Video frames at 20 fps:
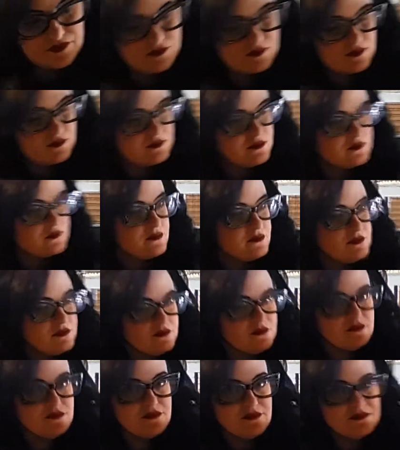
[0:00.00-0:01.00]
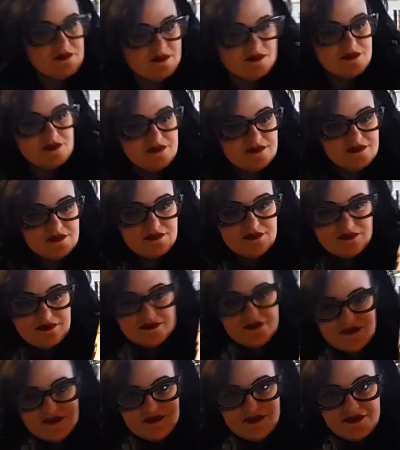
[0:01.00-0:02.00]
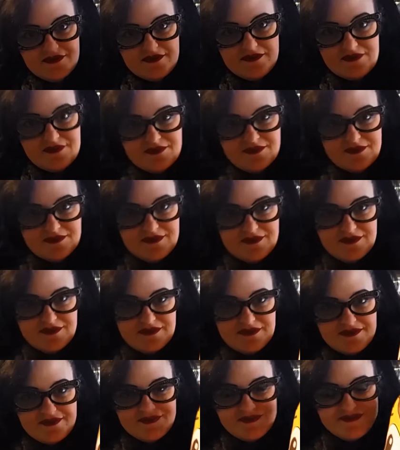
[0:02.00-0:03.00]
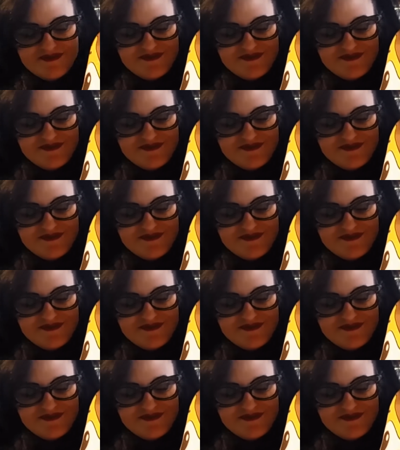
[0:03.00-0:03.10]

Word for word: Give him a squeeze, close your eyes, and tell, let me know what it makes you think of.